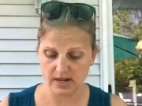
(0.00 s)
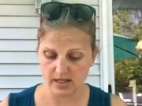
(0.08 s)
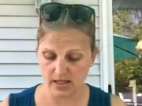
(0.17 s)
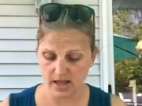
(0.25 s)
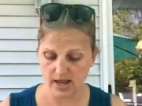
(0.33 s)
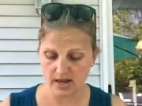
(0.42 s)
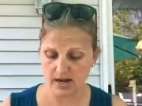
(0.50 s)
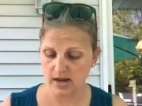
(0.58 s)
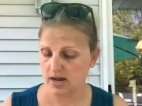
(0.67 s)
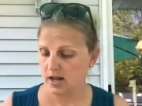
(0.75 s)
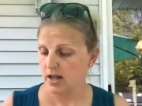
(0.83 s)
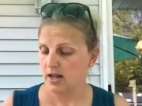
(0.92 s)
And then
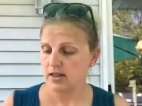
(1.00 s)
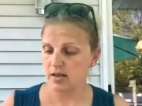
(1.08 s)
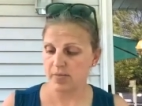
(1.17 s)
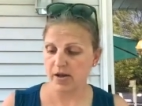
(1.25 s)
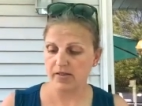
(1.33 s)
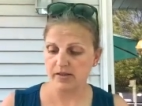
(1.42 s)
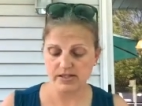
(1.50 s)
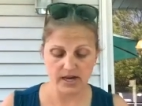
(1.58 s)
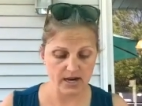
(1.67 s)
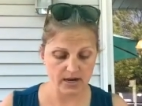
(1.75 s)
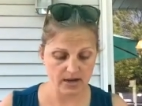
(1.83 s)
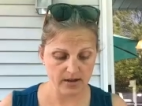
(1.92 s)
the
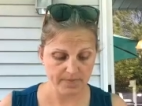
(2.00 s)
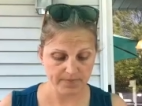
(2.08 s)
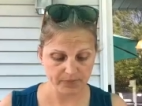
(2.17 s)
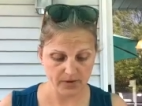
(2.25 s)
belladonna